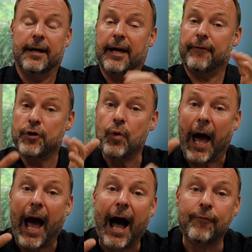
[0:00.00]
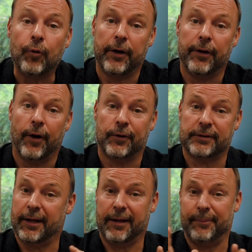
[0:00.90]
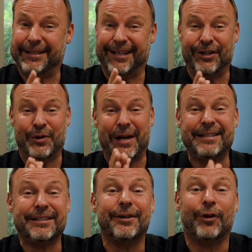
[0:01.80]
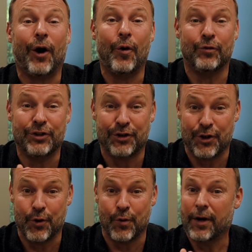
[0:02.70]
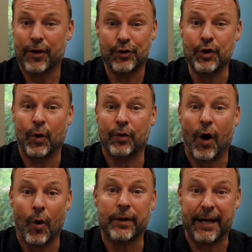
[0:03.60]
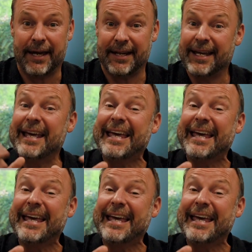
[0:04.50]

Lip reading: If you have one of those, let me tell you, it still owns you. You don't own it.